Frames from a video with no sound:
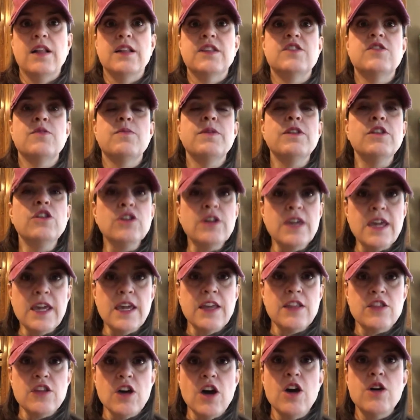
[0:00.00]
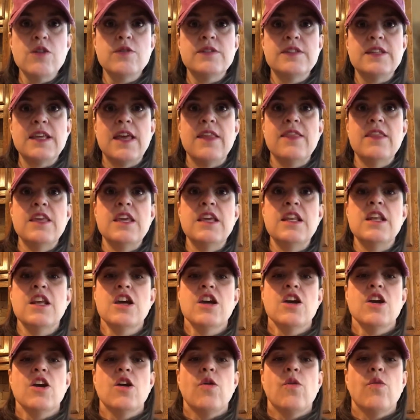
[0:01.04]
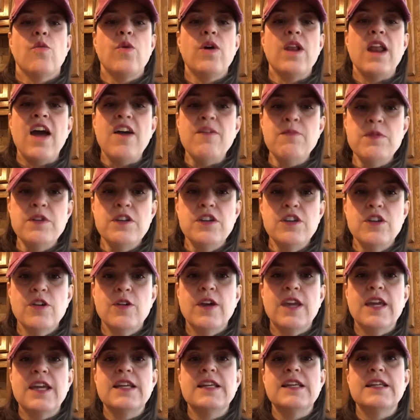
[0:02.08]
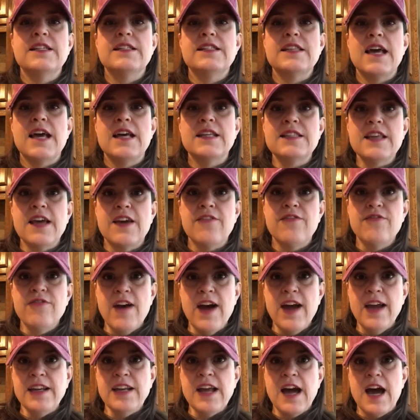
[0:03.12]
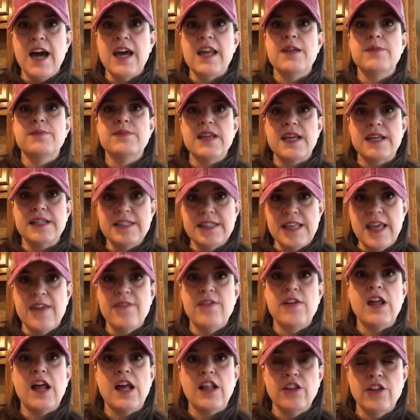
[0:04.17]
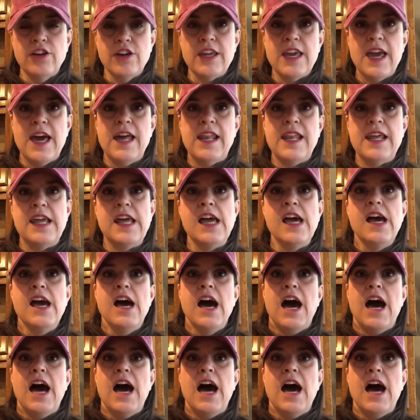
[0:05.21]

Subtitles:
And so I've been looking at those. And then what I've been doing is as I find items, I save it, I look at it,